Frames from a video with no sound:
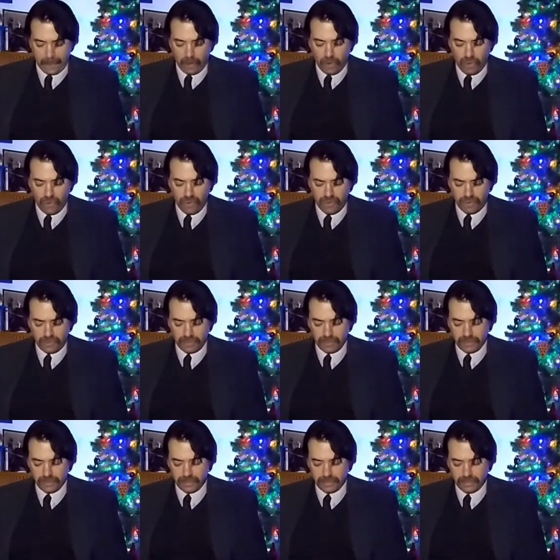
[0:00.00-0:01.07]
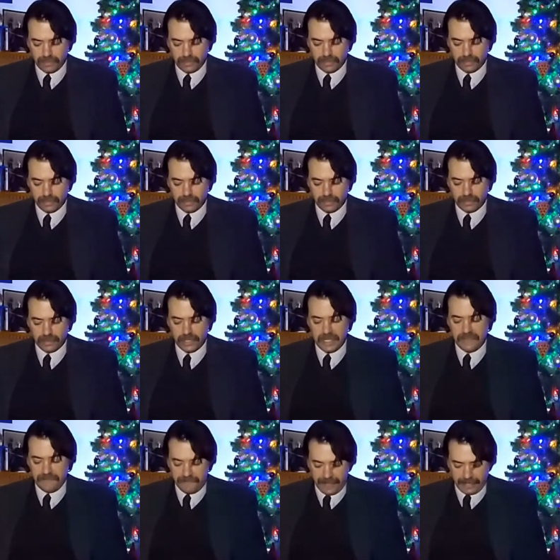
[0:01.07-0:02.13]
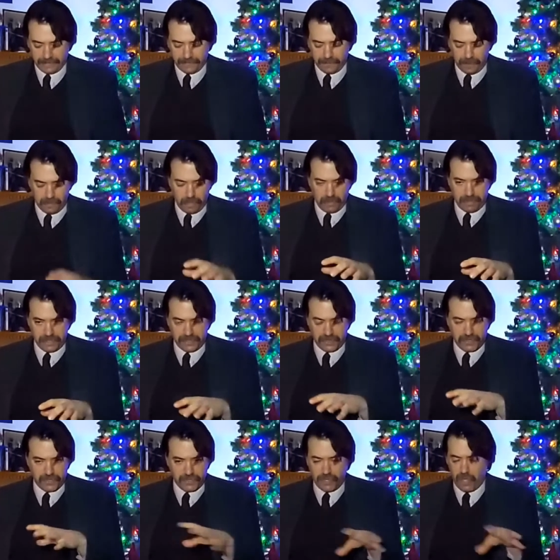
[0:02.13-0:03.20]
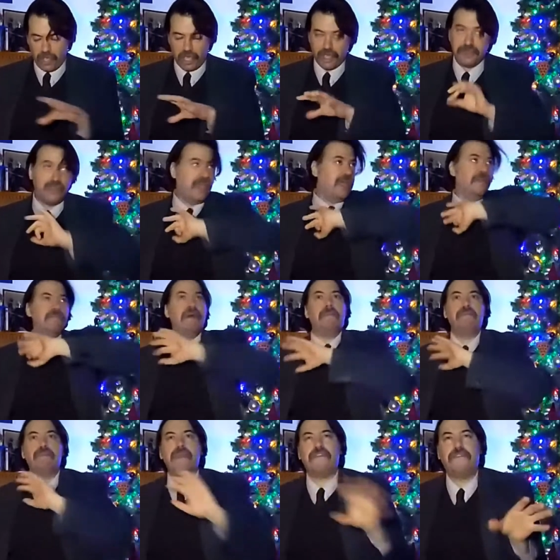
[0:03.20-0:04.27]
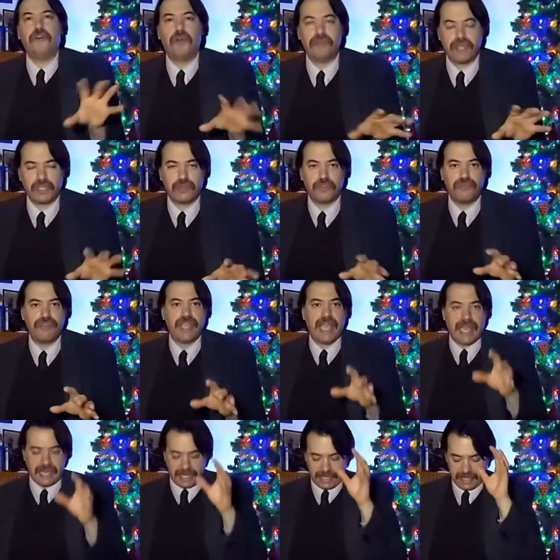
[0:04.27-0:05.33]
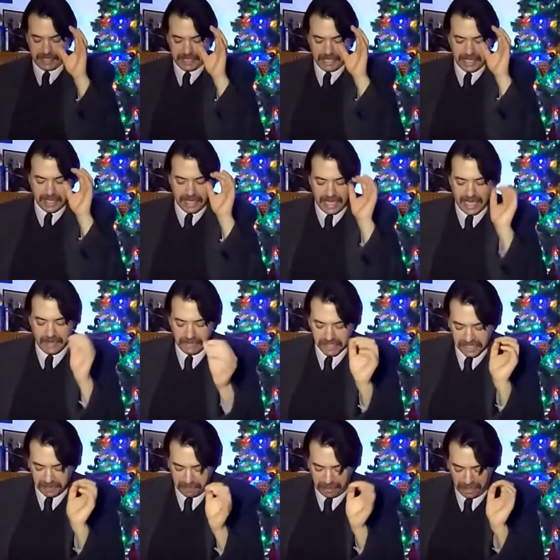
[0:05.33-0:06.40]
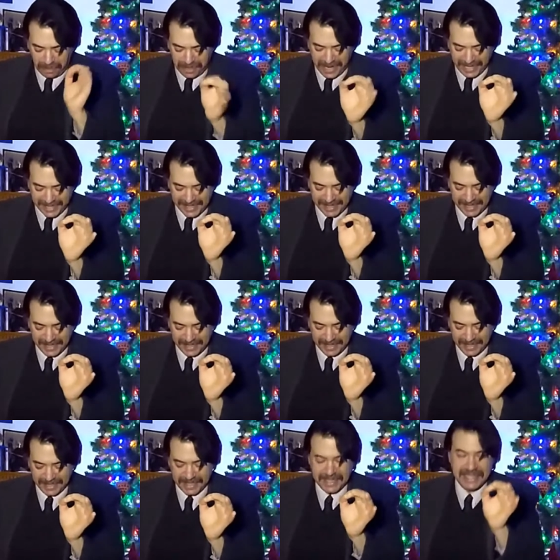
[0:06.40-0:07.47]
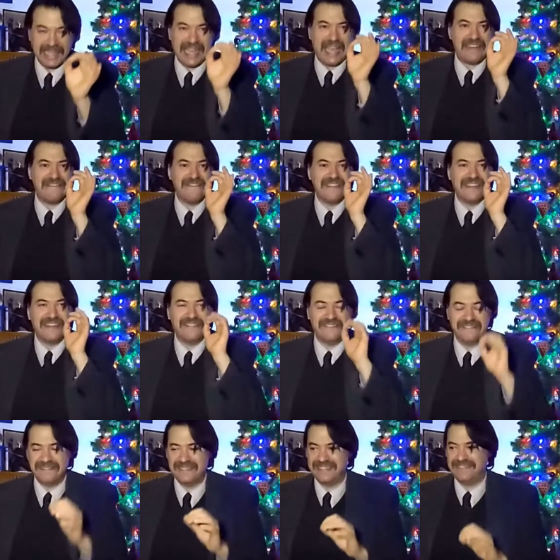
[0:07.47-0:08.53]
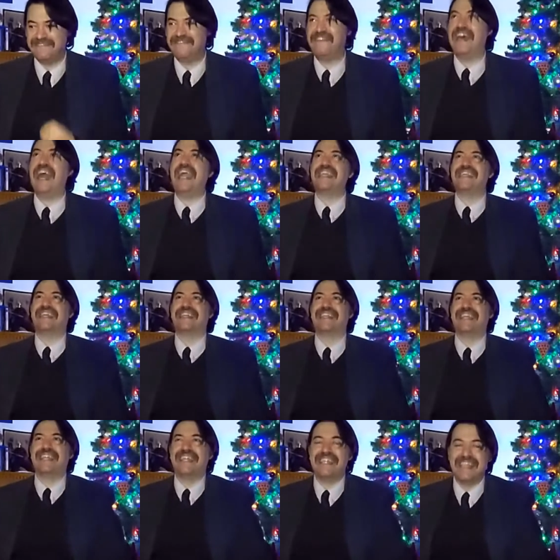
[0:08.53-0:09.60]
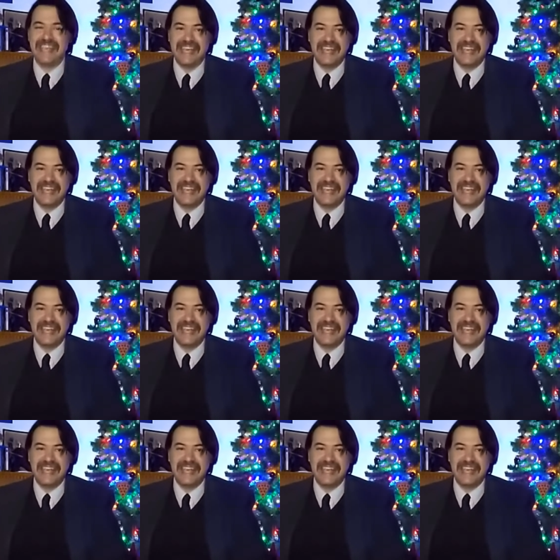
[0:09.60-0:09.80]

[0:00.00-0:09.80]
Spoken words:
who It felt for a moment stirred, but before it could react, I was upon it. And finally,